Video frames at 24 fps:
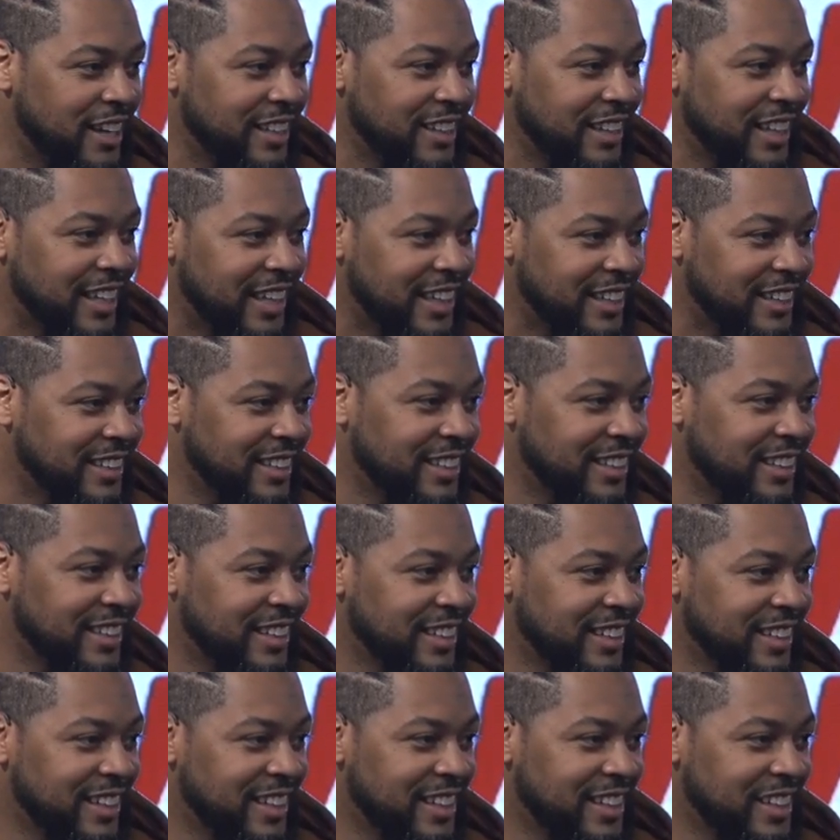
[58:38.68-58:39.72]
and
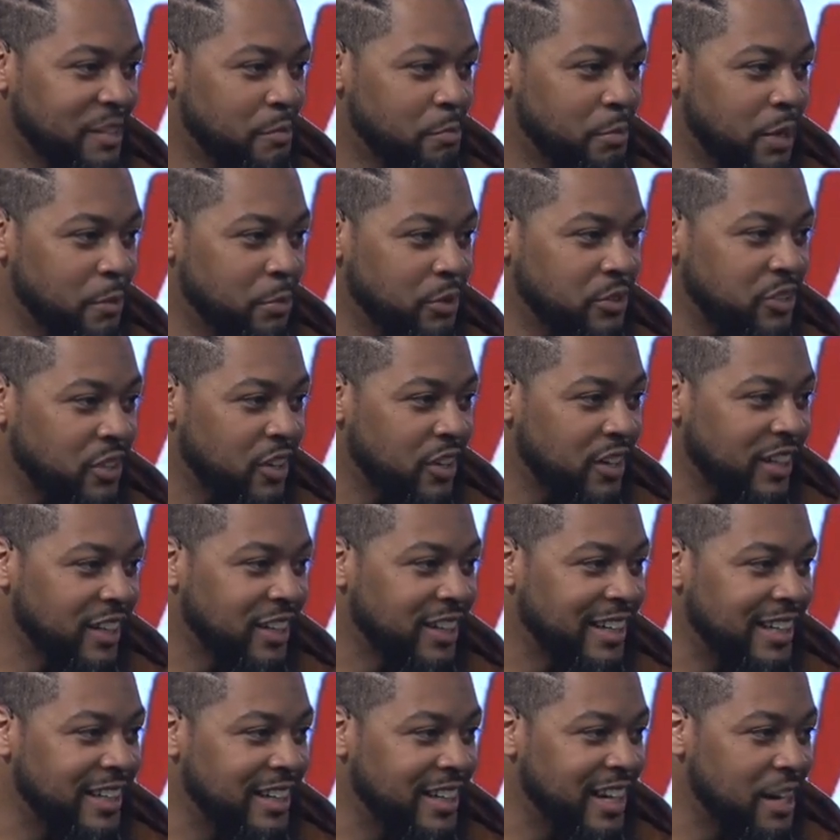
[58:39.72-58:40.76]
people started
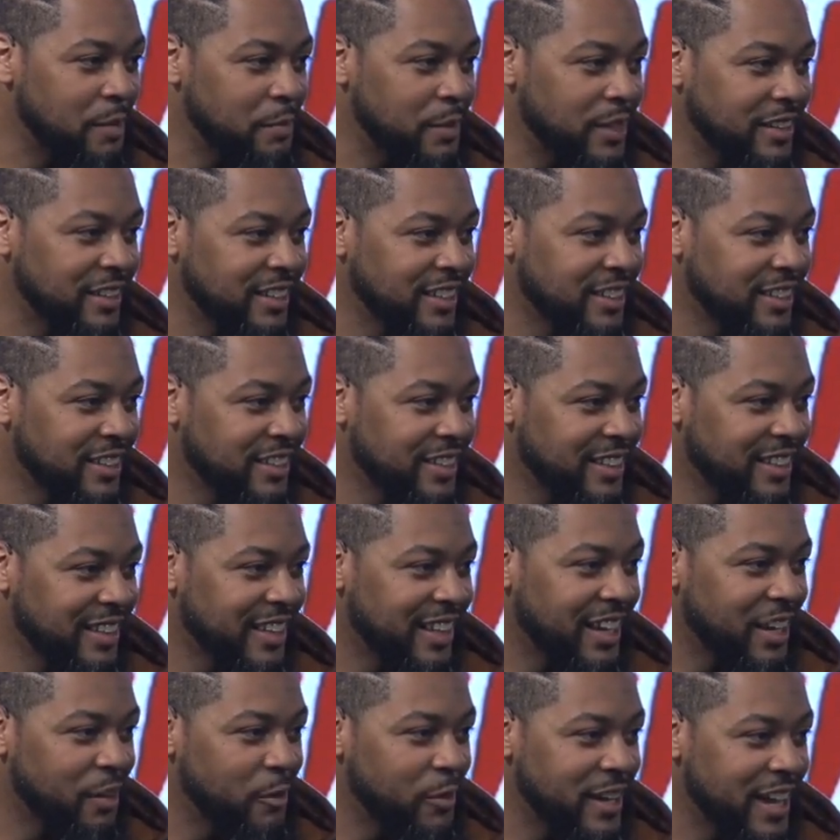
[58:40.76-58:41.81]
coming
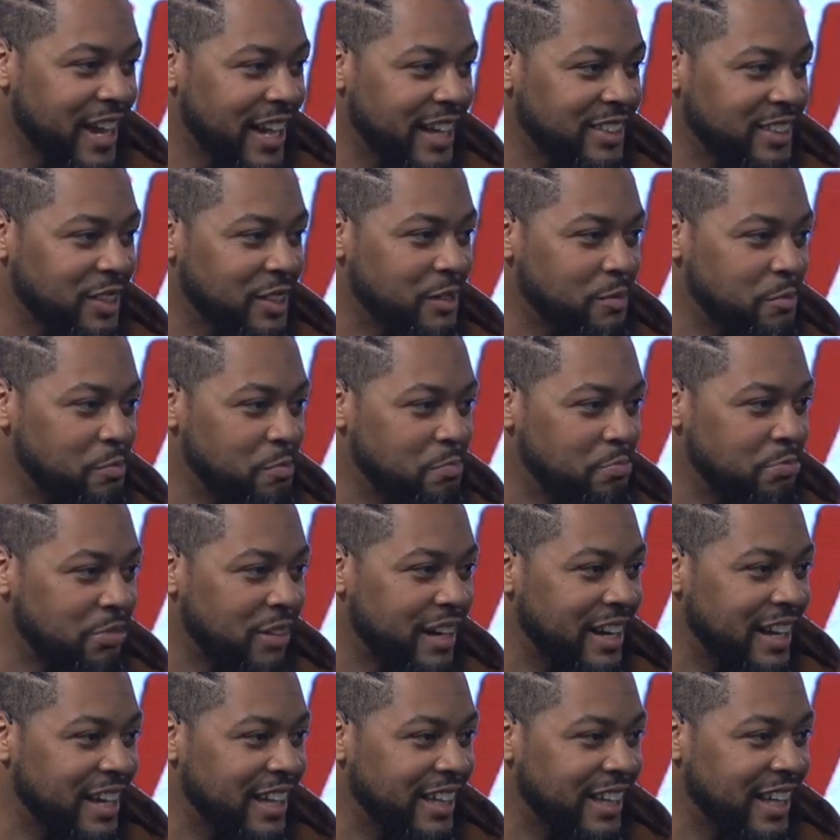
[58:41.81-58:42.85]
and we had to
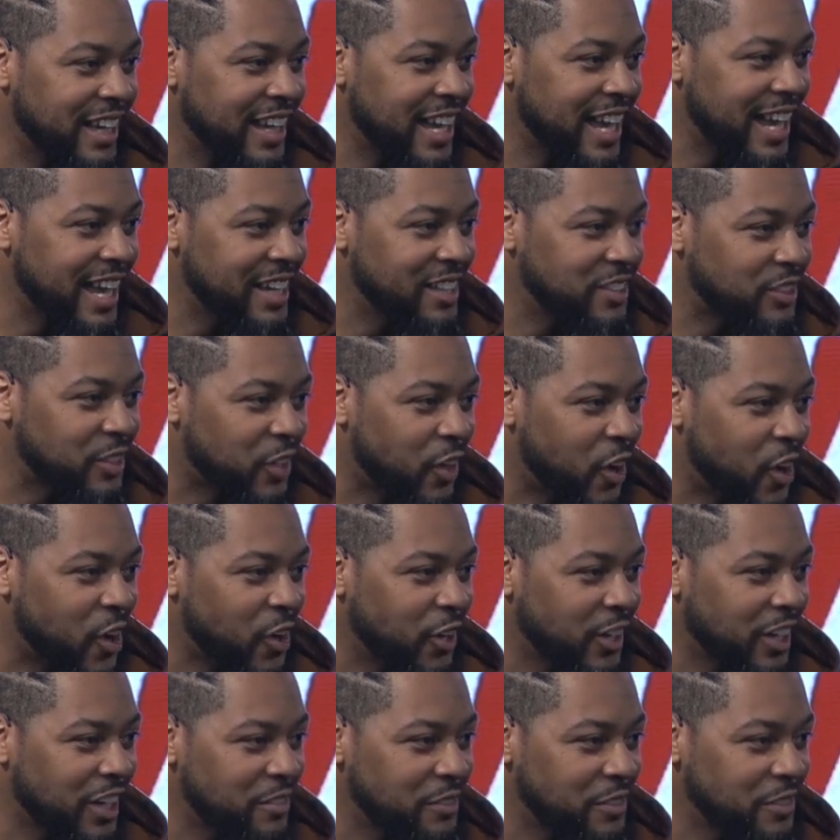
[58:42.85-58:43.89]
pray and lay hands on
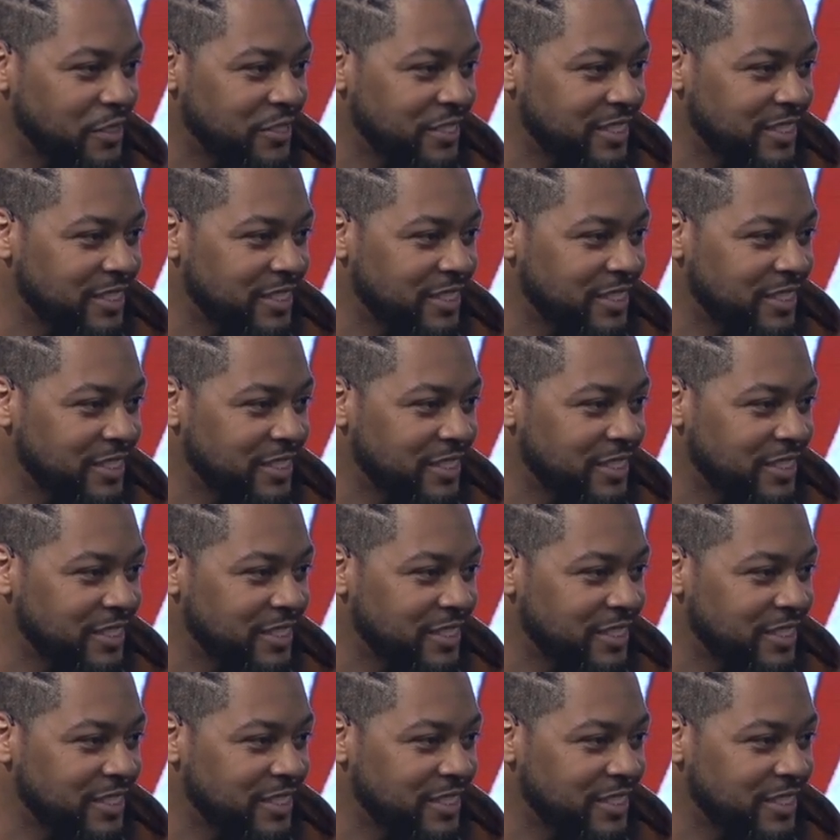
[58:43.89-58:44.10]
all of them.